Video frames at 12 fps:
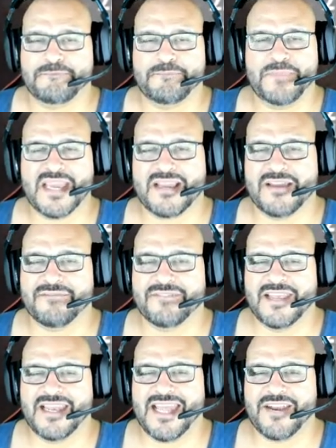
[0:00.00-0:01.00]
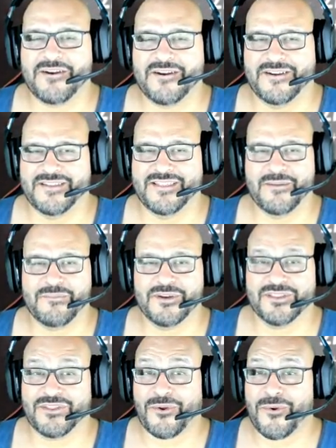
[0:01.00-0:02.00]
pick of the litter, number
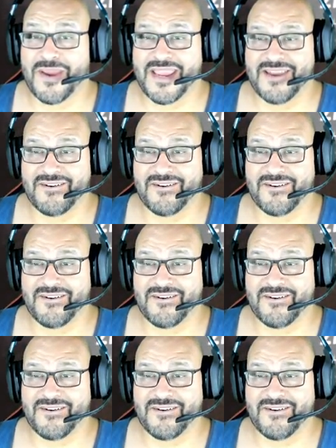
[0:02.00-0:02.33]
three.